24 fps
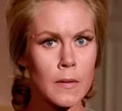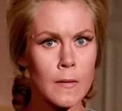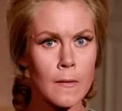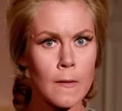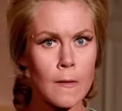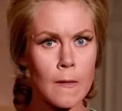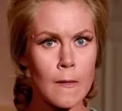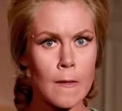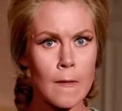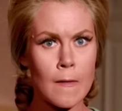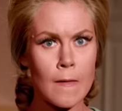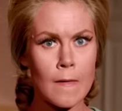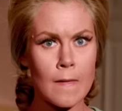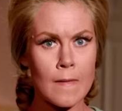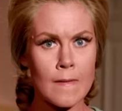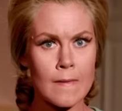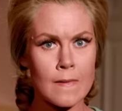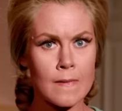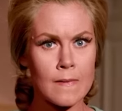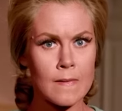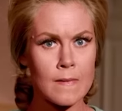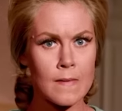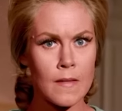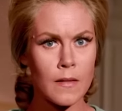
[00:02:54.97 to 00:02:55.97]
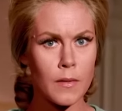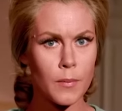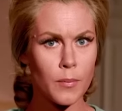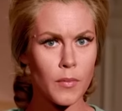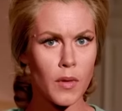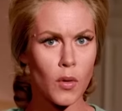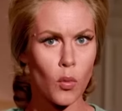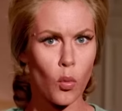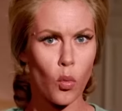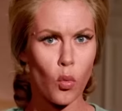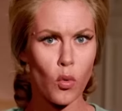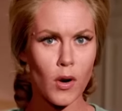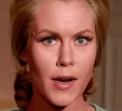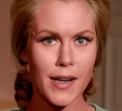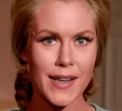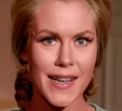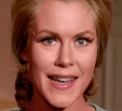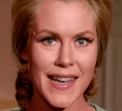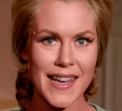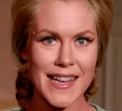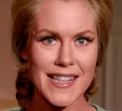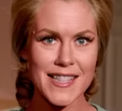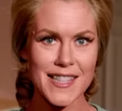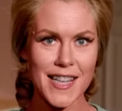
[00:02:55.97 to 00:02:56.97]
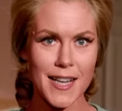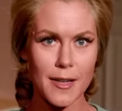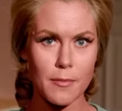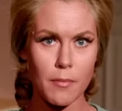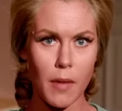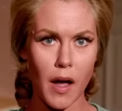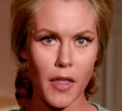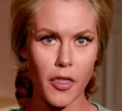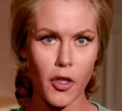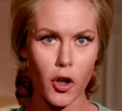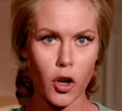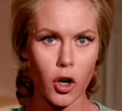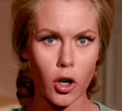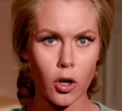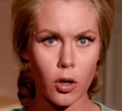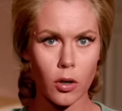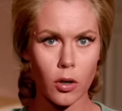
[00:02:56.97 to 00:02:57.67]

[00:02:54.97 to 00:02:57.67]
To listen to me. Yes, and Mother.